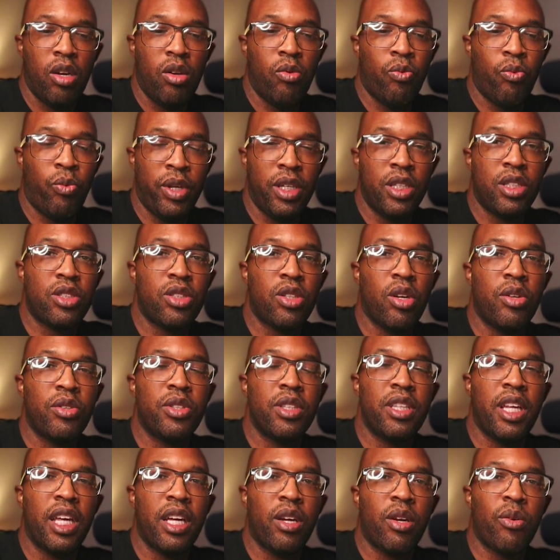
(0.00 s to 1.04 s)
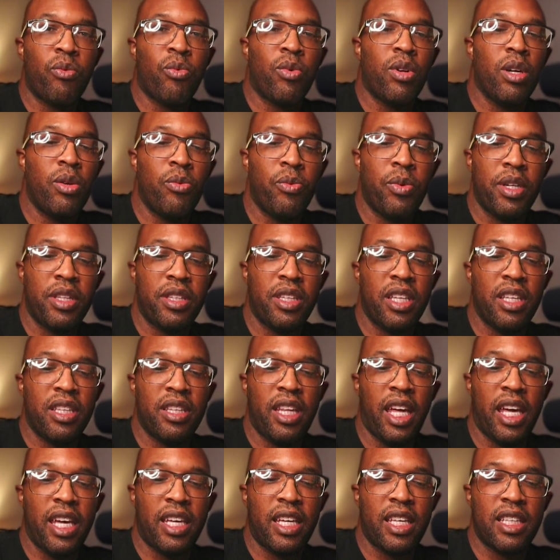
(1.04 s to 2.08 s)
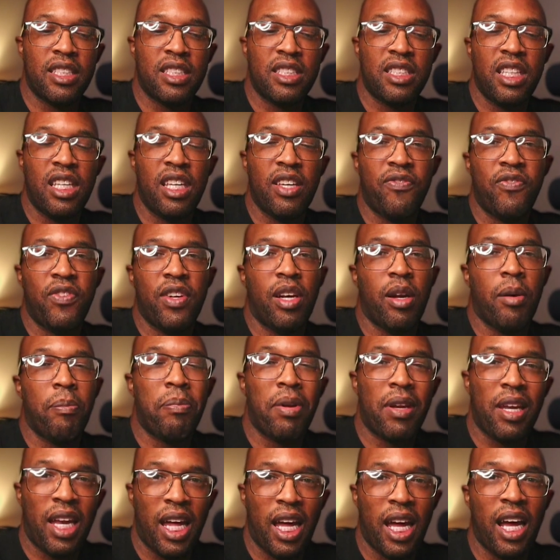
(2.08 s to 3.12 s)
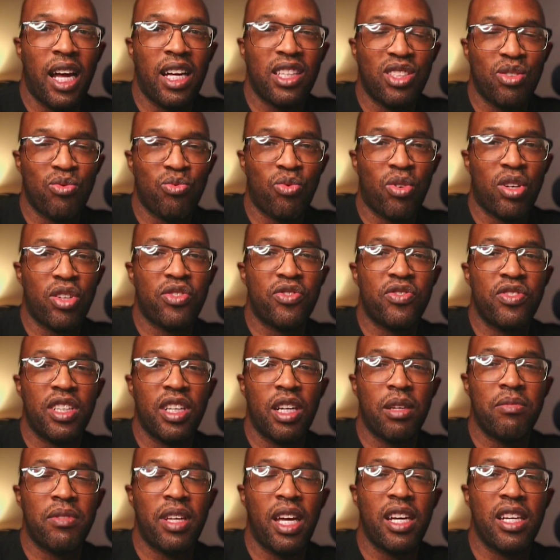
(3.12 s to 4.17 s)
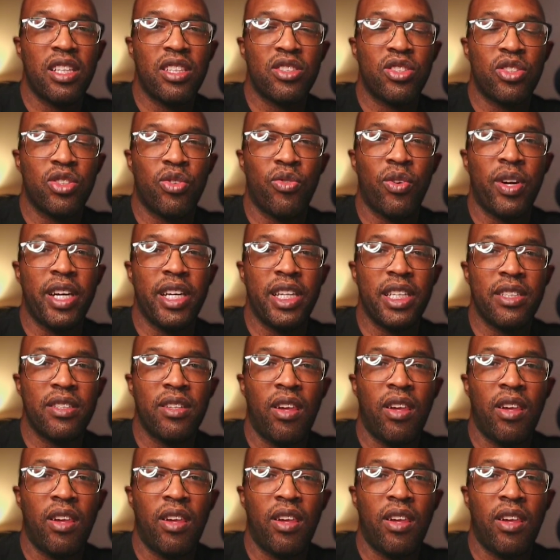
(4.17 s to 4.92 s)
research it, they can run with it, they can see if it applies and works for them, that is great.